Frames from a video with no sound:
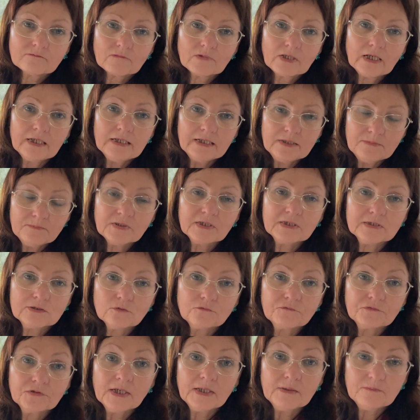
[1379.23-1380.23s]
element
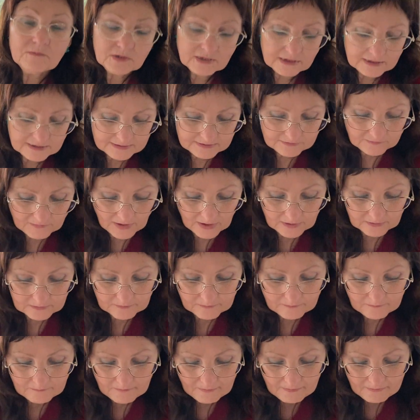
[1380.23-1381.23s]
of gaming as well.
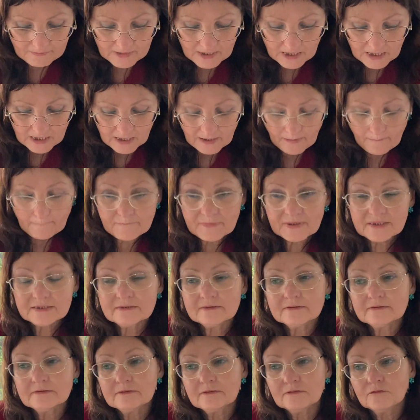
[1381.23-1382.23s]

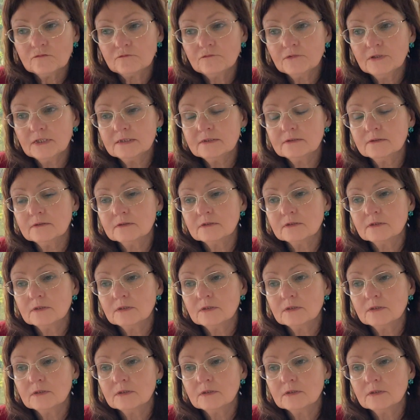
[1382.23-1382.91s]
But when